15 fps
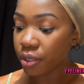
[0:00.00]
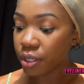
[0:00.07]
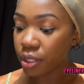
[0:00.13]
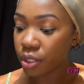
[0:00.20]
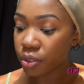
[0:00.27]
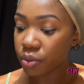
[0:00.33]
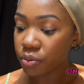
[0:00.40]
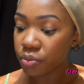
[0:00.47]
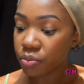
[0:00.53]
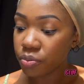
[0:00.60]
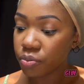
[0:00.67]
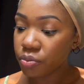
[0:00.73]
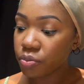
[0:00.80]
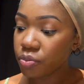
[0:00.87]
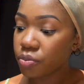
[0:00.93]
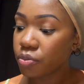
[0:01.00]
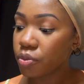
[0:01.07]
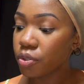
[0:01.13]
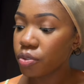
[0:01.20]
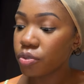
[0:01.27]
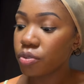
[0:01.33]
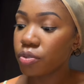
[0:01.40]
glue.
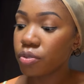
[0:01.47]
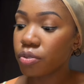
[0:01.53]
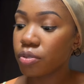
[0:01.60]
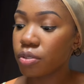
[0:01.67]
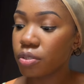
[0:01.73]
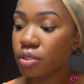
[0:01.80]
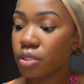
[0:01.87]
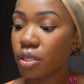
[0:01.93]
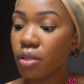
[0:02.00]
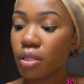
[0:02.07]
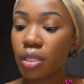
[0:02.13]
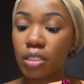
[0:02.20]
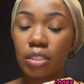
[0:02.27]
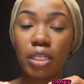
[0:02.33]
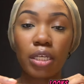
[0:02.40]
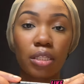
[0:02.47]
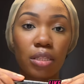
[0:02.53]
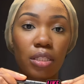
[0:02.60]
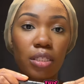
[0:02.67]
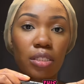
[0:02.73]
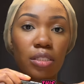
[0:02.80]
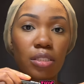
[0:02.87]
So it looks like
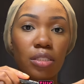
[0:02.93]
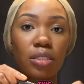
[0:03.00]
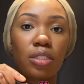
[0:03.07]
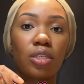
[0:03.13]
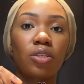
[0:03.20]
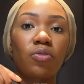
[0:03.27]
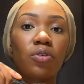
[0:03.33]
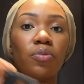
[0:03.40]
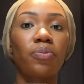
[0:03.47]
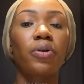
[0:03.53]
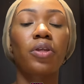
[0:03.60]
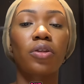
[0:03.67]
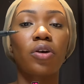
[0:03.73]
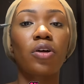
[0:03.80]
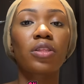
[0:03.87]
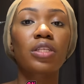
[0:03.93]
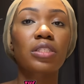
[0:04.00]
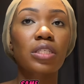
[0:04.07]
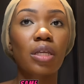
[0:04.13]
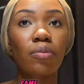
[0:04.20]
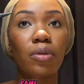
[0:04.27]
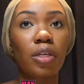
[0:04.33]
this. So you would put it on the
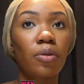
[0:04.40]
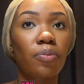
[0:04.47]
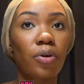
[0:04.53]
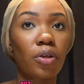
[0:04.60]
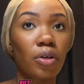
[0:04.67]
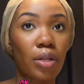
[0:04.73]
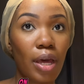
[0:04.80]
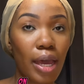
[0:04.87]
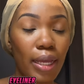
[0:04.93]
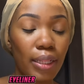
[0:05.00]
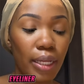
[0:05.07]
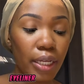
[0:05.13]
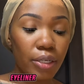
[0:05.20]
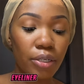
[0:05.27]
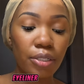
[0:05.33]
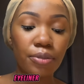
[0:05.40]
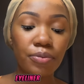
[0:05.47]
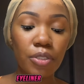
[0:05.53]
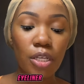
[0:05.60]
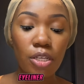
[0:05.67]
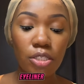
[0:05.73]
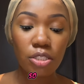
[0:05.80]
same way you put on
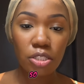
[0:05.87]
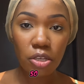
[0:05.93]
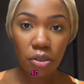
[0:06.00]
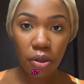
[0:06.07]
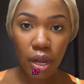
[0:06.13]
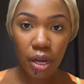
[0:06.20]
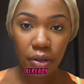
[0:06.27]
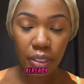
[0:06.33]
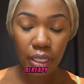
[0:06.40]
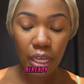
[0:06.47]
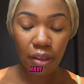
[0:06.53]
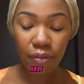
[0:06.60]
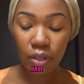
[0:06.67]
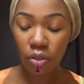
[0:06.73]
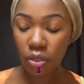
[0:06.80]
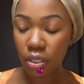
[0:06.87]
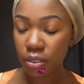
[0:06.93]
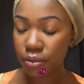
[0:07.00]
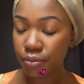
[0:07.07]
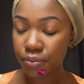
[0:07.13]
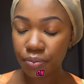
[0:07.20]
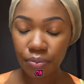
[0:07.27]
eyeliner. So I already have it
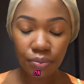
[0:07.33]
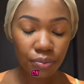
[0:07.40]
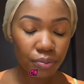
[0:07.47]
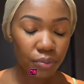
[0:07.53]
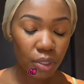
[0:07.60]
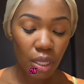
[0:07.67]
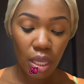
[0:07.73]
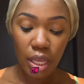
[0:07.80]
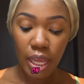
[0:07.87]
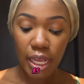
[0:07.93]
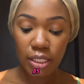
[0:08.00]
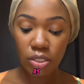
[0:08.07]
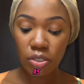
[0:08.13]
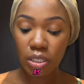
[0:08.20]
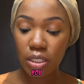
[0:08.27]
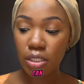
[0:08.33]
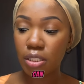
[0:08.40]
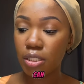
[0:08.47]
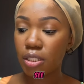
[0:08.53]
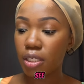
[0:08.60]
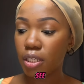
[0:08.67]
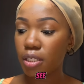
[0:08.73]
on, as you can
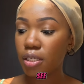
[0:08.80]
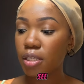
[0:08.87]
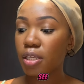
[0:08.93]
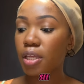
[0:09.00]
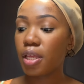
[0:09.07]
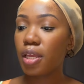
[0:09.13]
see.